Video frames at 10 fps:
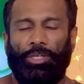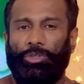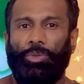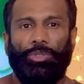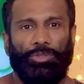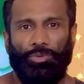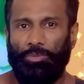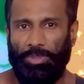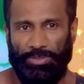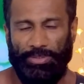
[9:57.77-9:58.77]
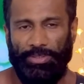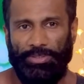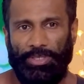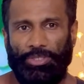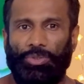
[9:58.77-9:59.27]
those two
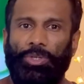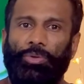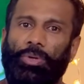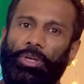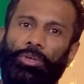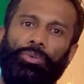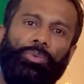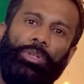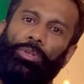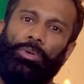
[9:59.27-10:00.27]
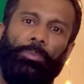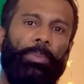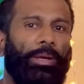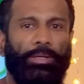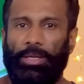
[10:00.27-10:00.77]
muscles actually you can do with your
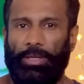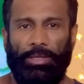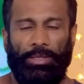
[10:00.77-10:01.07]
back day.